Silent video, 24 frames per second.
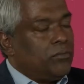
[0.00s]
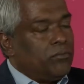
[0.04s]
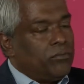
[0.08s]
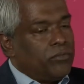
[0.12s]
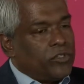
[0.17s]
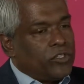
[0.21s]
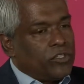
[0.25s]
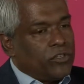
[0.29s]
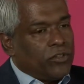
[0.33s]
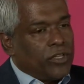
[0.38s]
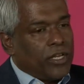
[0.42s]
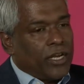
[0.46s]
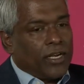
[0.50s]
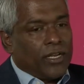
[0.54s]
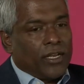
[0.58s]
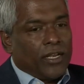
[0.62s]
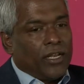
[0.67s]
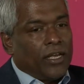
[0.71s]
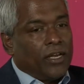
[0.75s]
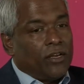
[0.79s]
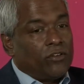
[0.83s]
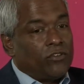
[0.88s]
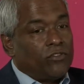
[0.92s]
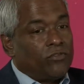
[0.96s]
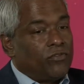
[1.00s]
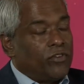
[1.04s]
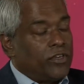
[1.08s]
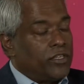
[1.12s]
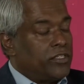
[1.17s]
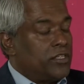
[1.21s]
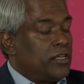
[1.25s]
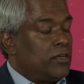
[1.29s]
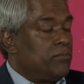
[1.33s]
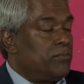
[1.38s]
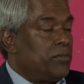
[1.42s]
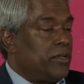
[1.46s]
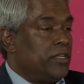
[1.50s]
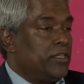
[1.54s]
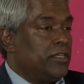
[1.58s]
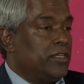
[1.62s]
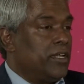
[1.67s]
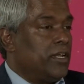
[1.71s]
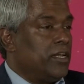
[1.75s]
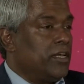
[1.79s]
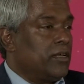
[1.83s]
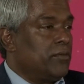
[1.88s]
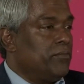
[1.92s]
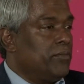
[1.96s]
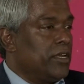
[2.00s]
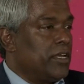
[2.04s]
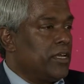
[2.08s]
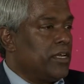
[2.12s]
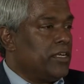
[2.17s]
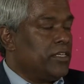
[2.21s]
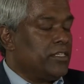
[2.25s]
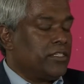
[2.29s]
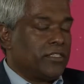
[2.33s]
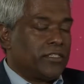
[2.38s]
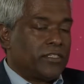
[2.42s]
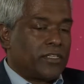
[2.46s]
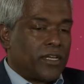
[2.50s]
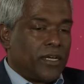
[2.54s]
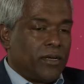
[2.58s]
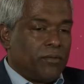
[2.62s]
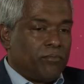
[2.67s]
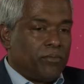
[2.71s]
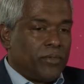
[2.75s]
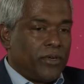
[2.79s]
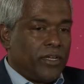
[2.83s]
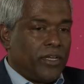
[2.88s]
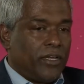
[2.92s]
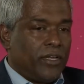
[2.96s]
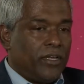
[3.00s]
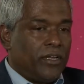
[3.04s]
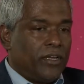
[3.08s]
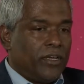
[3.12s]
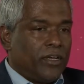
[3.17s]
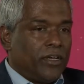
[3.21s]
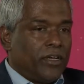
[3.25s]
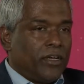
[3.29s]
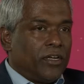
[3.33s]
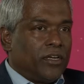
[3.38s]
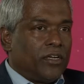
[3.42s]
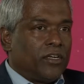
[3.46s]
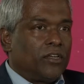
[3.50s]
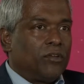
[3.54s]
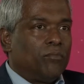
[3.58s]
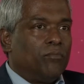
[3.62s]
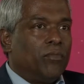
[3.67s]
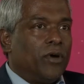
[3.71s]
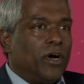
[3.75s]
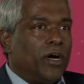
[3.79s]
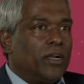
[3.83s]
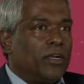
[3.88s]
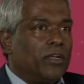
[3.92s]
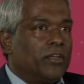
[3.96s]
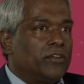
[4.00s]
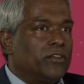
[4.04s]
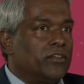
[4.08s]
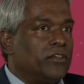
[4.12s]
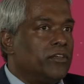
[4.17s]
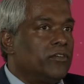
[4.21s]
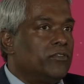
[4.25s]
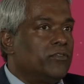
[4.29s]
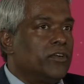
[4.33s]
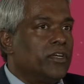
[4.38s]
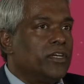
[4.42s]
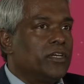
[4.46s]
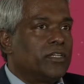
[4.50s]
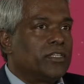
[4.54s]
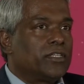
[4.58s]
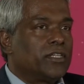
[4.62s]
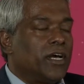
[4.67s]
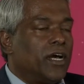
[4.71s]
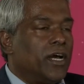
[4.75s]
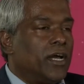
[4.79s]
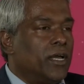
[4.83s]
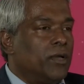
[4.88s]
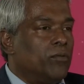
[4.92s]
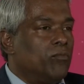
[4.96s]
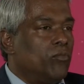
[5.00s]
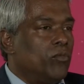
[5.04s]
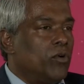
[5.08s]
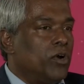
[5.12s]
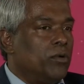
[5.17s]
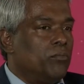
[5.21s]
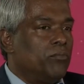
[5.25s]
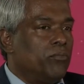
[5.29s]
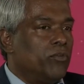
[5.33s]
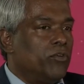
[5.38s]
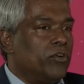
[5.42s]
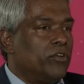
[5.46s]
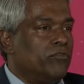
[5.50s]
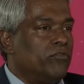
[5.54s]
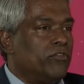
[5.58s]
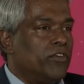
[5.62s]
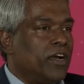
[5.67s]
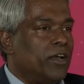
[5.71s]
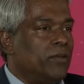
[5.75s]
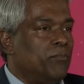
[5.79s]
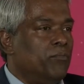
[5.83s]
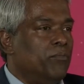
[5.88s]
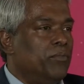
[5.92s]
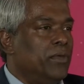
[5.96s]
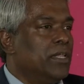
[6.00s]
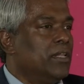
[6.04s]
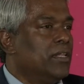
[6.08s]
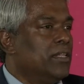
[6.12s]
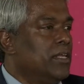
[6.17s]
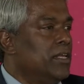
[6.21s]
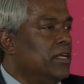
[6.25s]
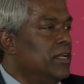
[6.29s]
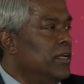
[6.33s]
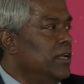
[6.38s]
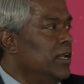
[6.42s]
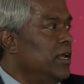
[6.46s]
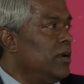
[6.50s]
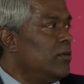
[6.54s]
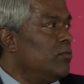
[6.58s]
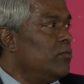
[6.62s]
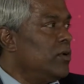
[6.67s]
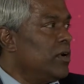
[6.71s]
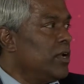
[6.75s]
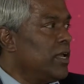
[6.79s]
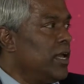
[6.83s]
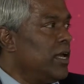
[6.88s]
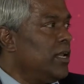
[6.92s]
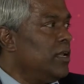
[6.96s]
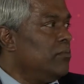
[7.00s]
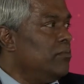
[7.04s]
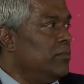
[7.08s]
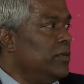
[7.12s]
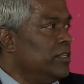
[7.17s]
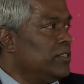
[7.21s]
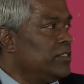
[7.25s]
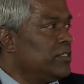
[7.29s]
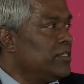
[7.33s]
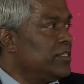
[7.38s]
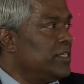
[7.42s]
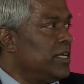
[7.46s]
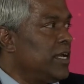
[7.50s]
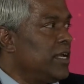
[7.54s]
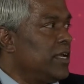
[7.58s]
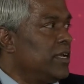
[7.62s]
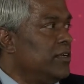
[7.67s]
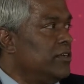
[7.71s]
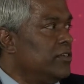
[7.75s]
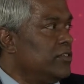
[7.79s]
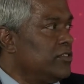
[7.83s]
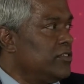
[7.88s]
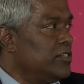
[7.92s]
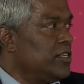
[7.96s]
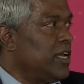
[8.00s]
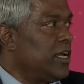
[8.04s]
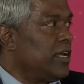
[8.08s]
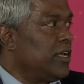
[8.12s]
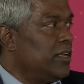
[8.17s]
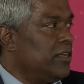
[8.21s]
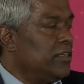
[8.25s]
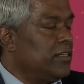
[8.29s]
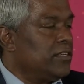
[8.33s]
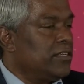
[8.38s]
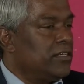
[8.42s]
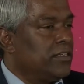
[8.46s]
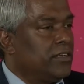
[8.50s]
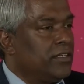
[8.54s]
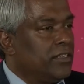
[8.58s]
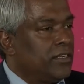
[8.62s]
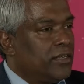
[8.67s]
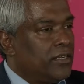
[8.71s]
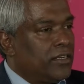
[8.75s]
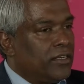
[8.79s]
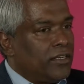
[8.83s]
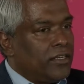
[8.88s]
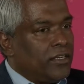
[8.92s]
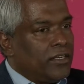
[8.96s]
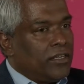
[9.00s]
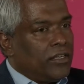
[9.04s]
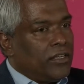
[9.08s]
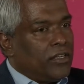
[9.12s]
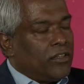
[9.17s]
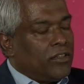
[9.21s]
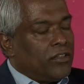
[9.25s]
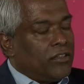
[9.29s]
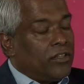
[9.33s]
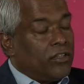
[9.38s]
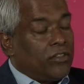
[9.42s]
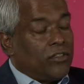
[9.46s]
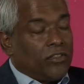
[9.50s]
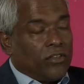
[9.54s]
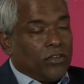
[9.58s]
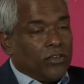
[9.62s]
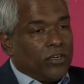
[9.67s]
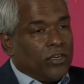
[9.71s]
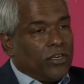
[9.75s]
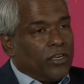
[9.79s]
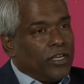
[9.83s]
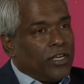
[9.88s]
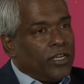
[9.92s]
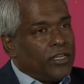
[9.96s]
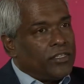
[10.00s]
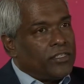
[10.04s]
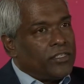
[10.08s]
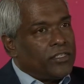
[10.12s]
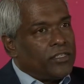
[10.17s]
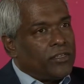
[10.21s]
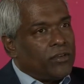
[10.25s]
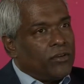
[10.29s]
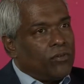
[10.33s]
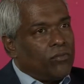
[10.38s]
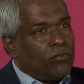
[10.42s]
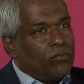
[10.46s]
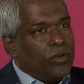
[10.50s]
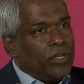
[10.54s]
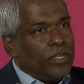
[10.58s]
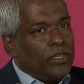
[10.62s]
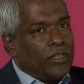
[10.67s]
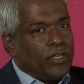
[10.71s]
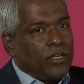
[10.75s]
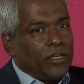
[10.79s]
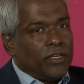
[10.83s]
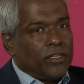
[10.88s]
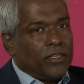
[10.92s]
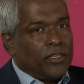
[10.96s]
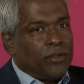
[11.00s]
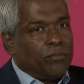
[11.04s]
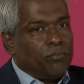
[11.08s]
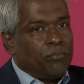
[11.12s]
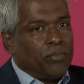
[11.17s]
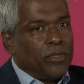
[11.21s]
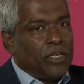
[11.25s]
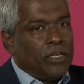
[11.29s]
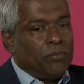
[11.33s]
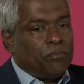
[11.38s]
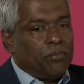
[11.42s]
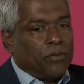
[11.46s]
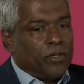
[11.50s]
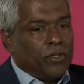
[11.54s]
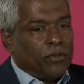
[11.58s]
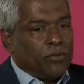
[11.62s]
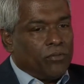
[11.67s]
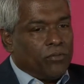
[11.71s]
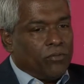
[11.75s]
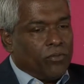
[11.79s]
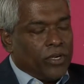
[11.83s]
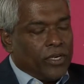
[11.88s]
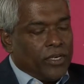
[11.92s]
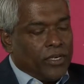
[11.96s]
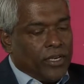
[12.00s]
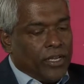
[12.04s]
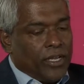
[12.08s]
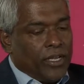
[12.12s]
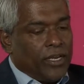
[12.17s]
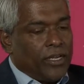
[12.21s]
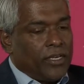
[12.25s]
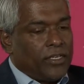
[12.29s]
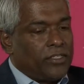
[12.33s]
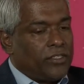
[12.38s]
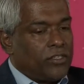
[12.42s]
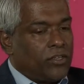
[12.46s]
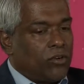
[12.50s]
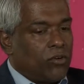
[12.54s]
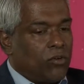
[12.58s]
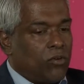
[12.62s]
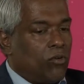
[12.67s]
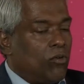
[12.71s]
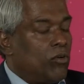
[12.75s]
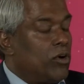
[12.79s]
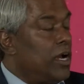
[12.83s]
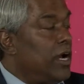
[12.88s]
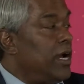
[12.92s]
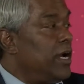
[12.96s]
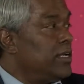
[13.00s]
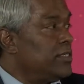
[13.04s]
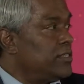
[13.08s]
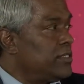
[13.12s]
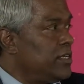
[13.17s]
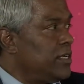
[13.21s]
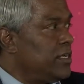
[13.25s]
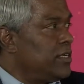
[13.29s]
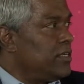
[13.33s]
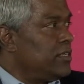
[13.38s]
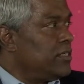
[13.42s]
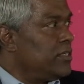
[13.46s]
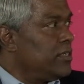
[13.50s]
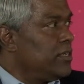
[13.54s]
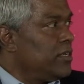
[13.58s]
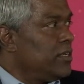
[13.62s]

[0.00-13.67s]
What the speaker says: So that allows, for example, a telecommunications company to monitor in real time 1.5 billion network elements, second to second. The third is we think that people, when data is a core asset,